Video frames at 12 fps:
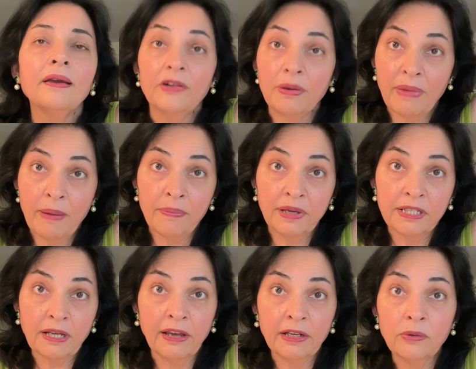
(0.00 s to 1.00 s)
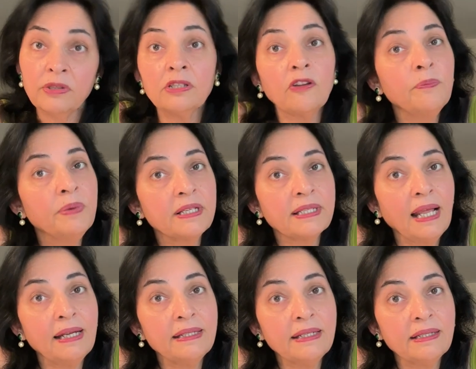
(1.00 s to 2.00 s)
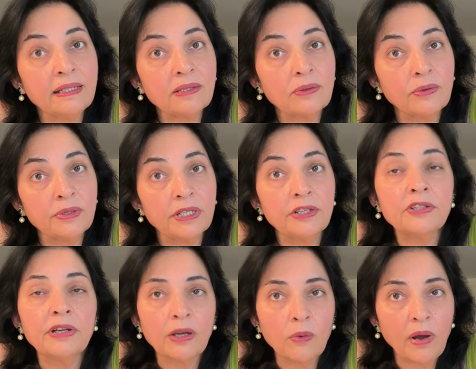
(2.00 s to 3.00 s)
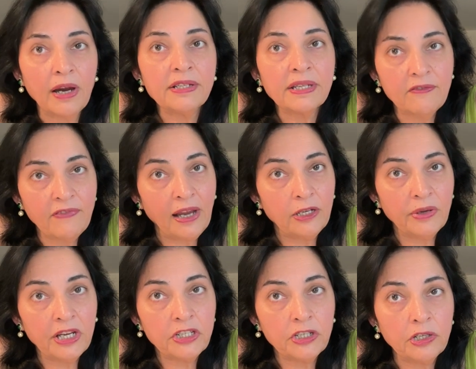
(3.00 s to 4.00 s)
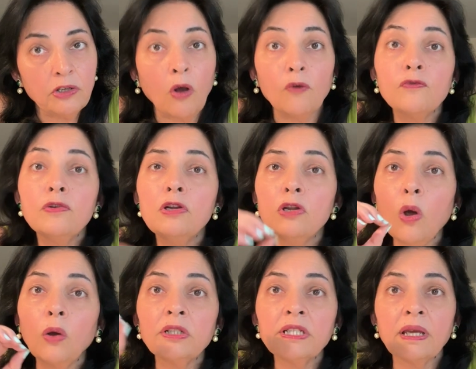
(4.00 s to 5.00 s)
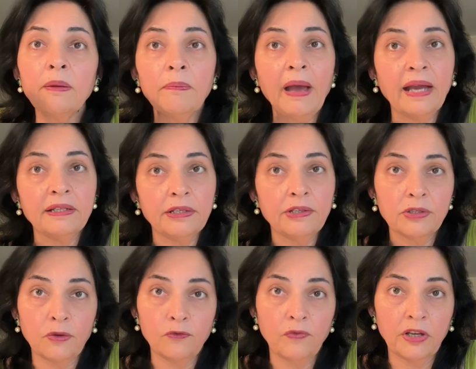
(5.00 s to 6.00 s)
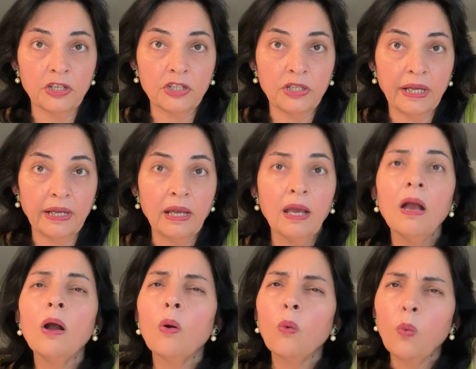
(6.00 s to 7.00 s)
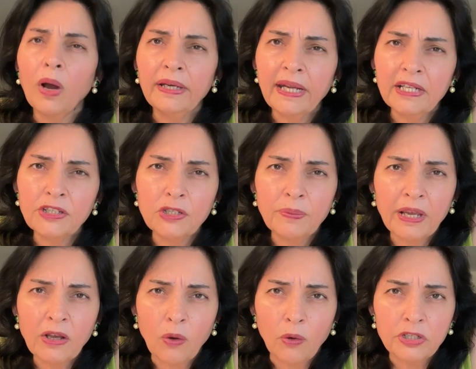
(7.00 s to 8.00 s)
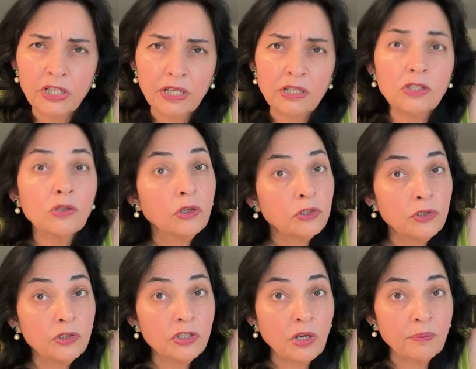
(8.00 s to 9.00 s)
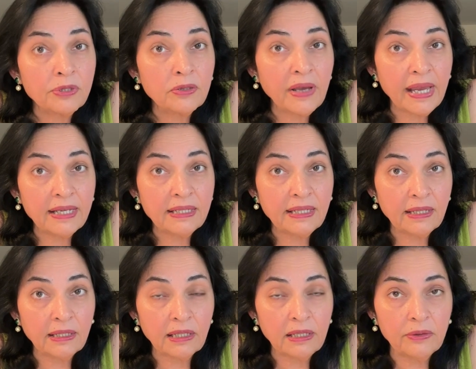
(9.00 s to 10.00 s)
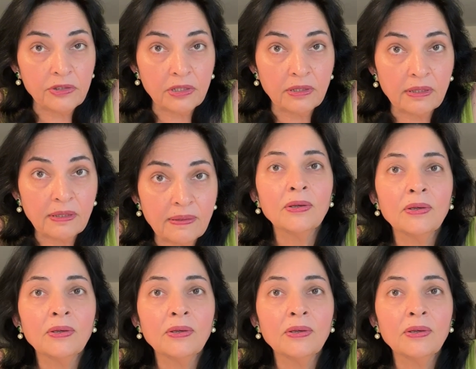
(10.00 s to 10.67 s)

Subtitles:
Remember, diagnosis of personality disorders requires evaluation of long-term patterns of functioning. One needs to be cautious not to jump to hasty conclusions.